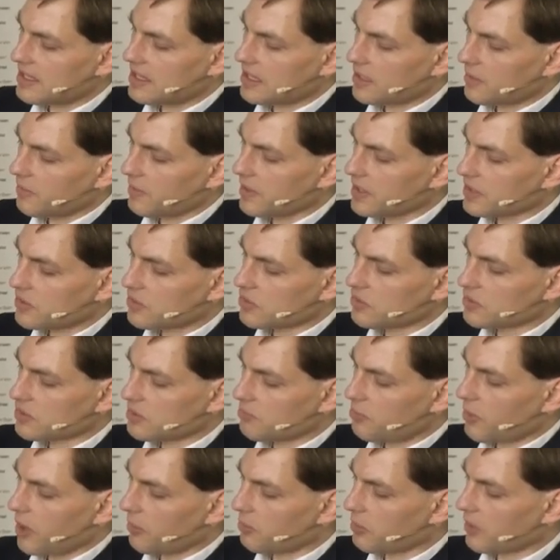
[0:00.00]
equal to
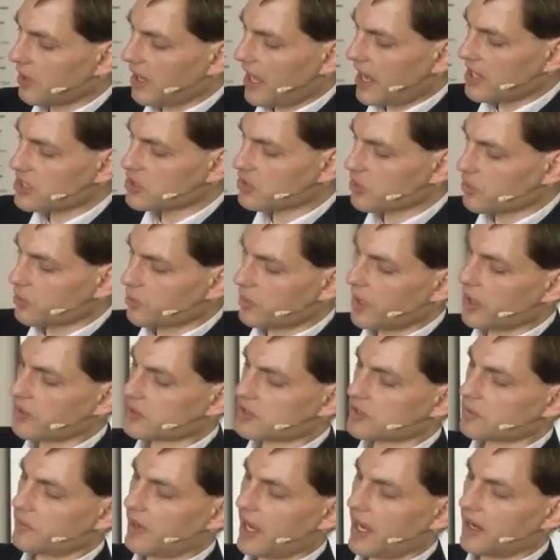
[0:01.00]
the population
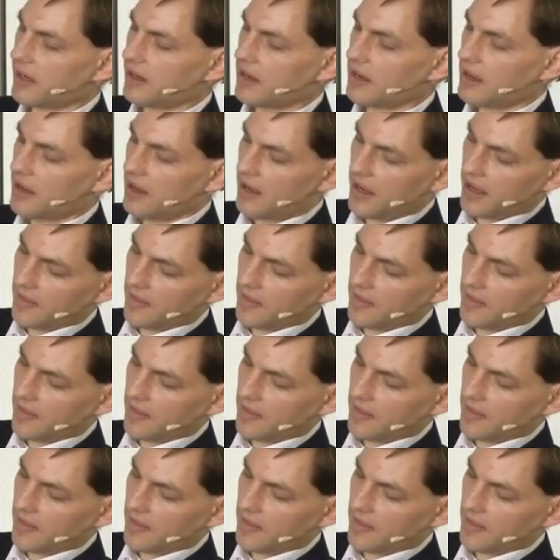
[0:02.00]
growth rate.